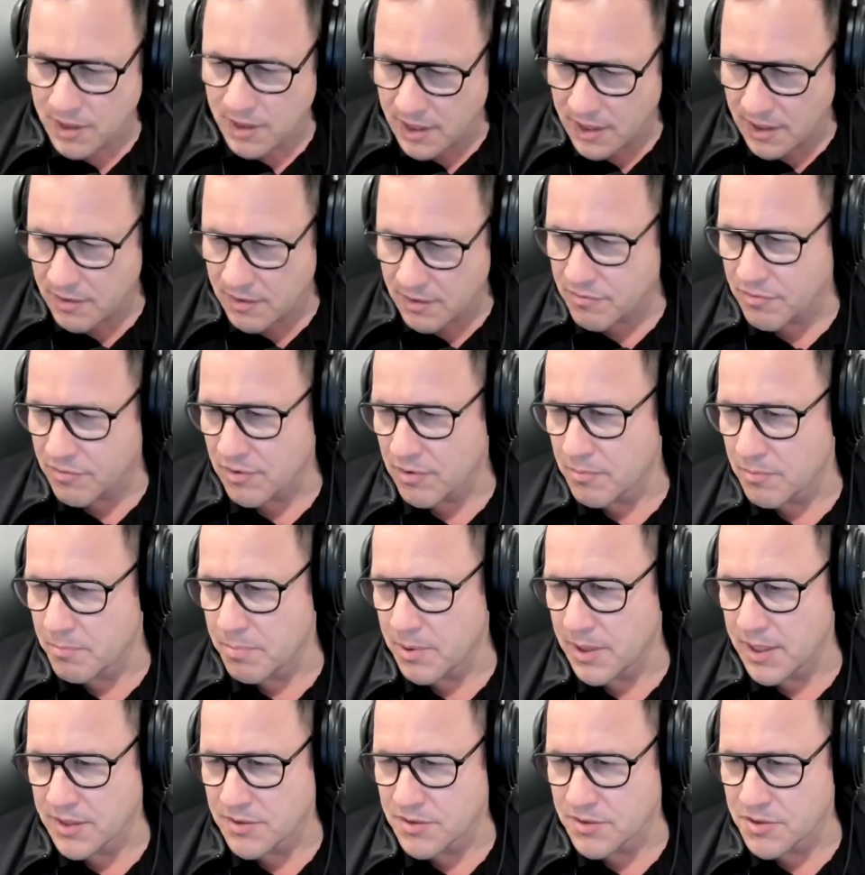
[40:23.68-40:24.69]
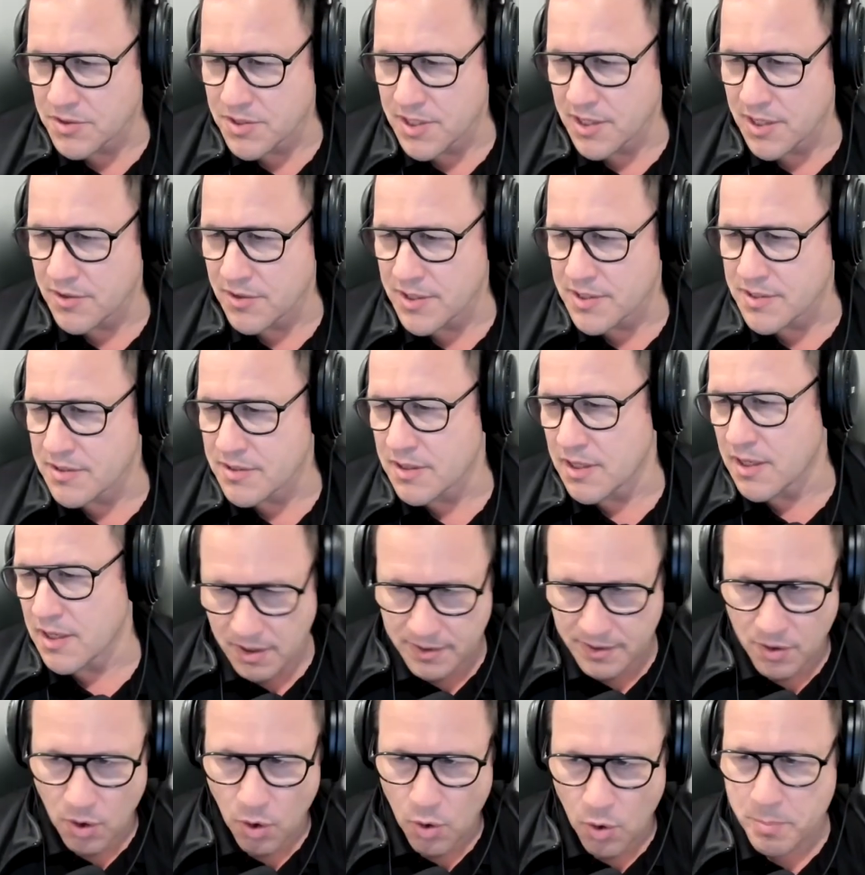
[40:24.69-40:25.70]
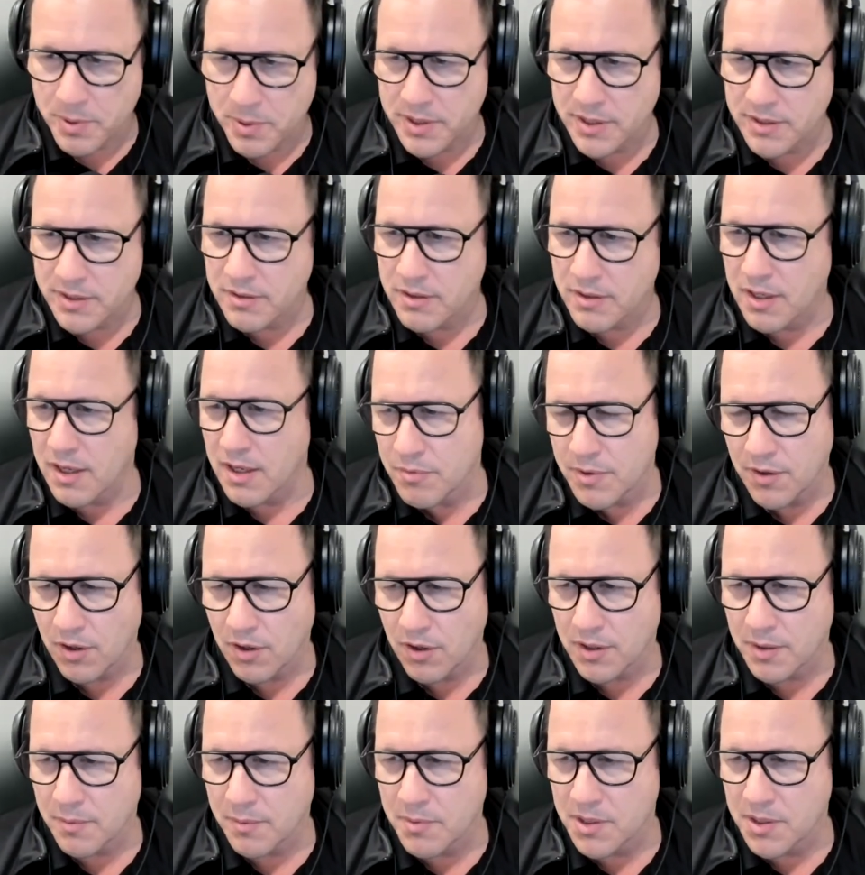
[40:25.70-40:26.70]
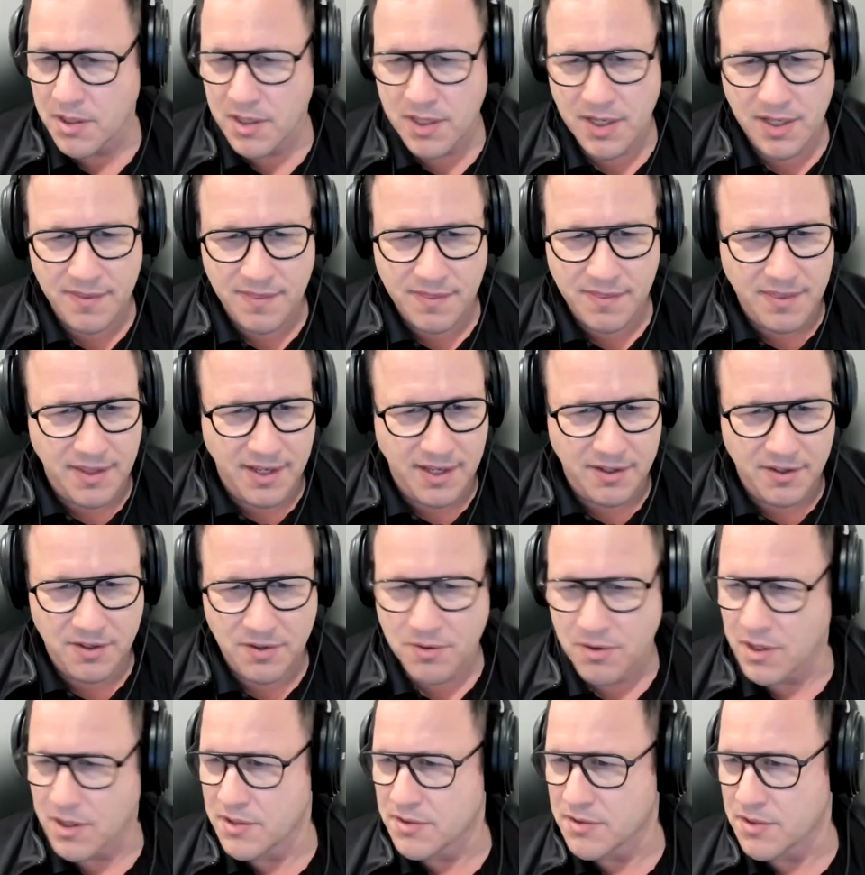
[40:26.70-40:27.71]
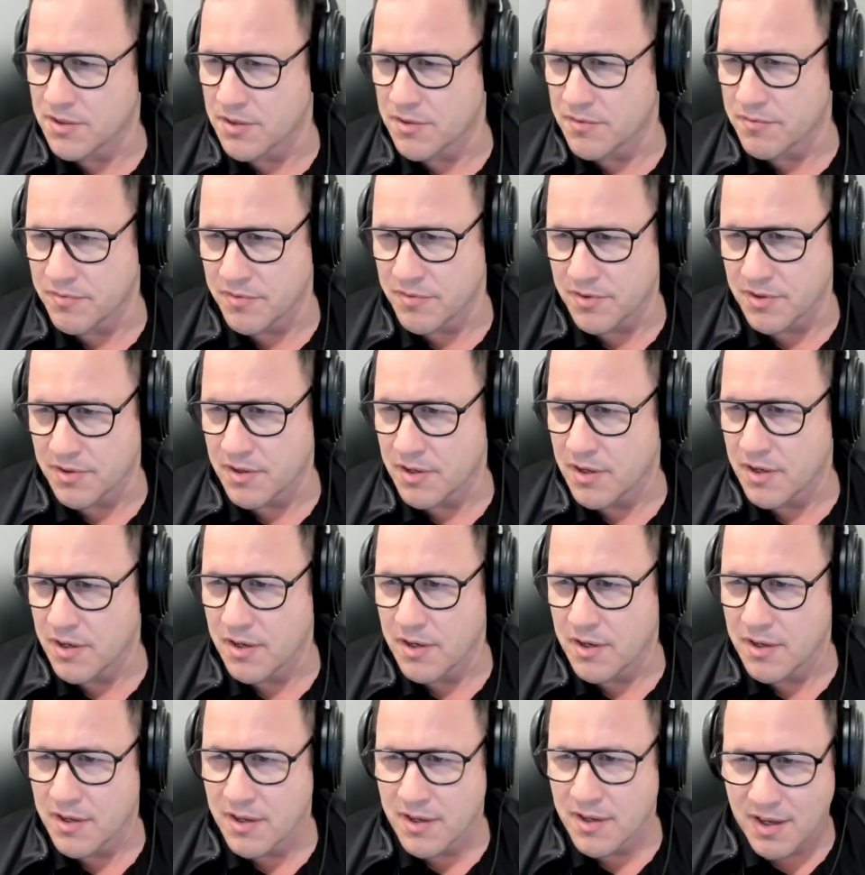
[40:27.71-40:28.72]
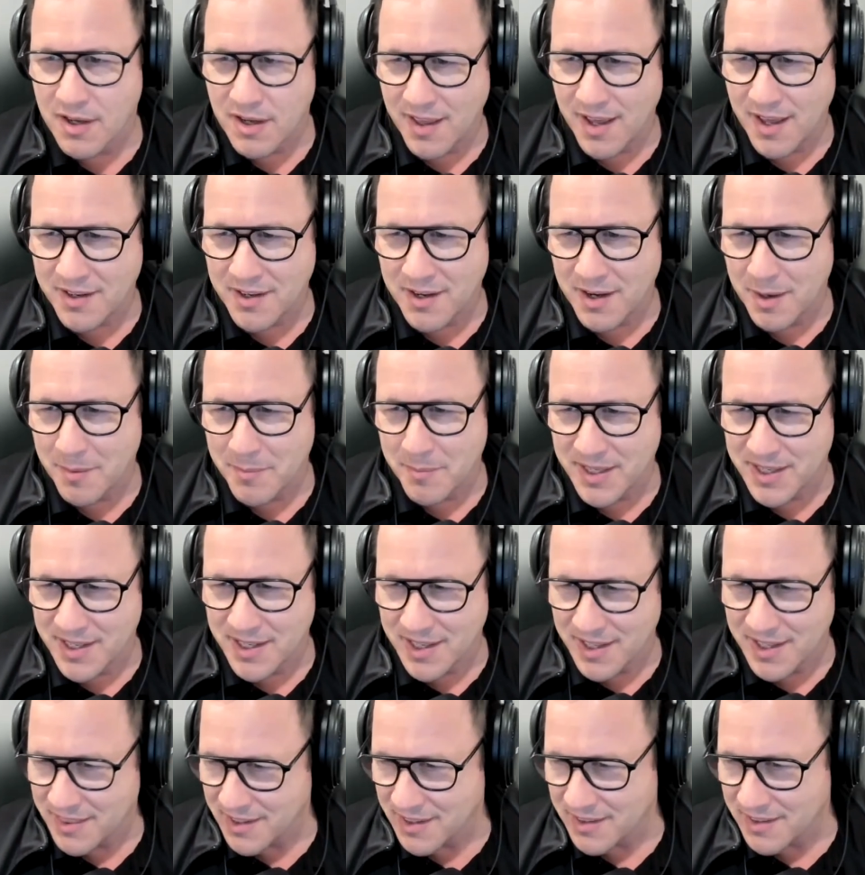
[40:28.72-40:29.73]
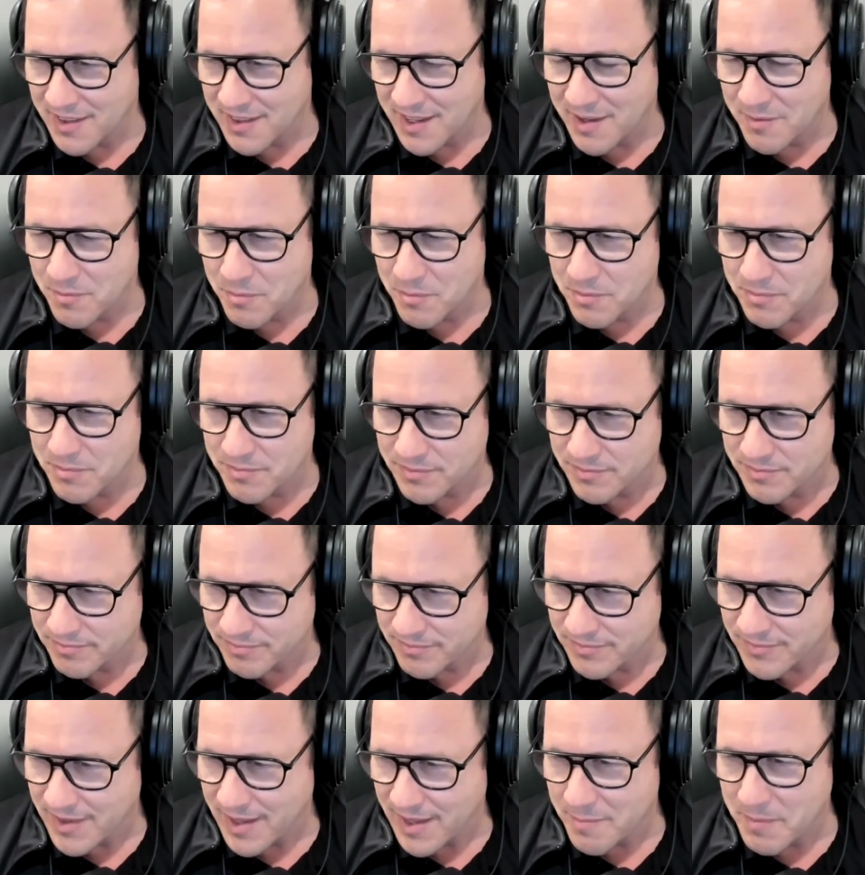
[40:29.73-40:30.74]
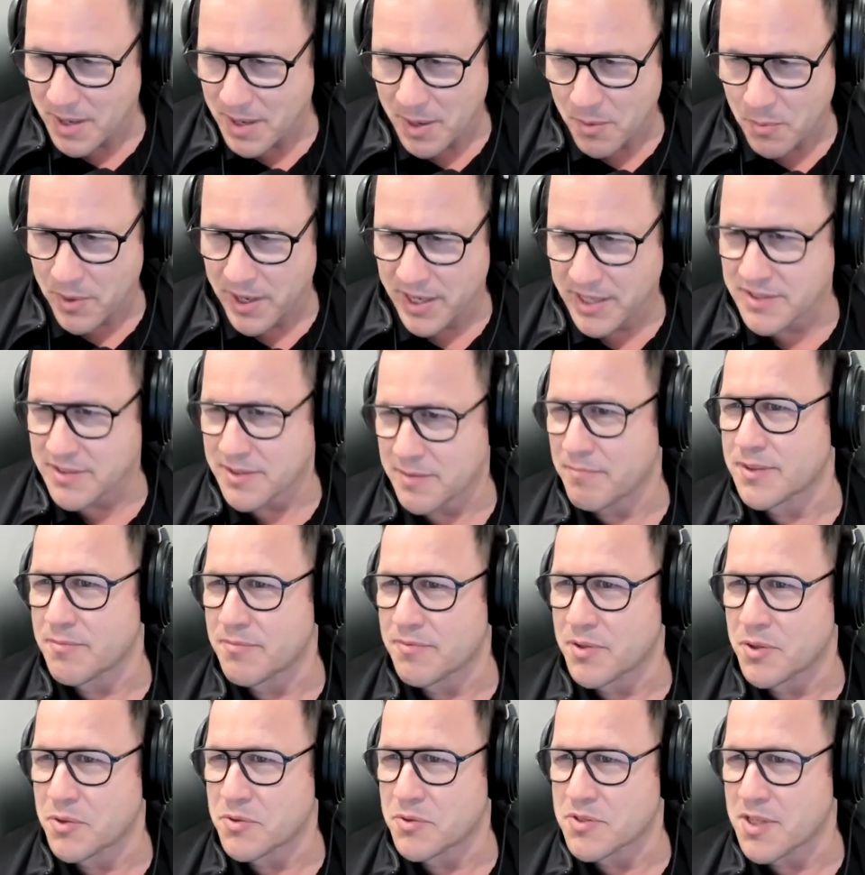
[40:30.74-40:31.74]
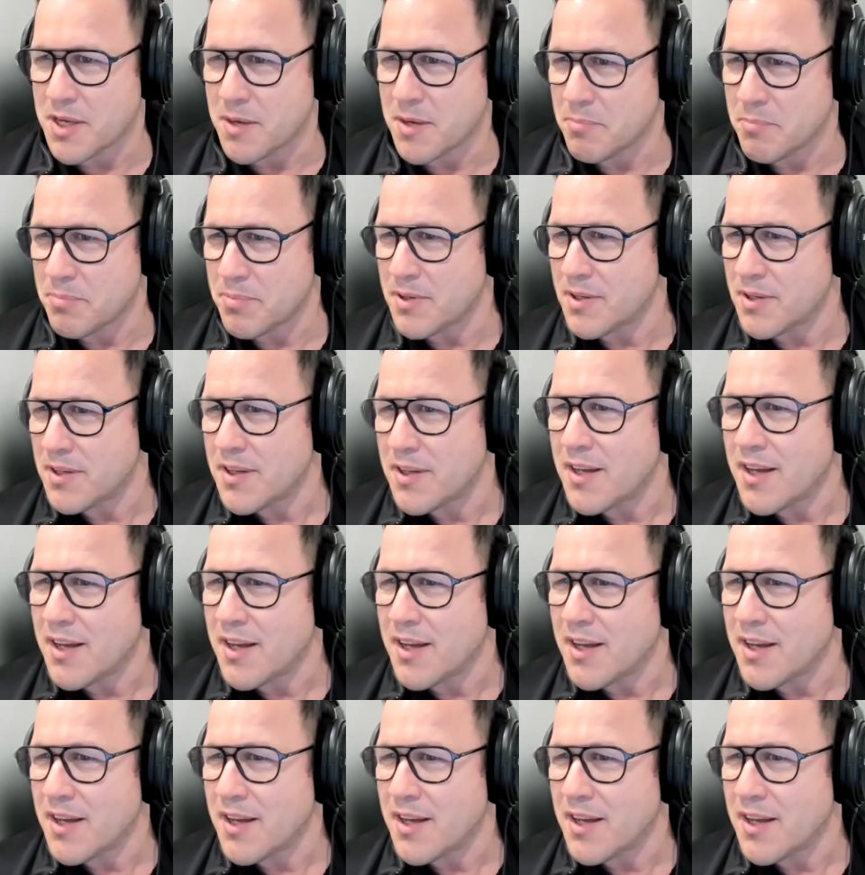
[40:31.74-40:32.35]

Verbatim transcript: you, Ian, for being so generous and open with our community, and thank you, Hunter, for that comment. I think that that might wake some folks up.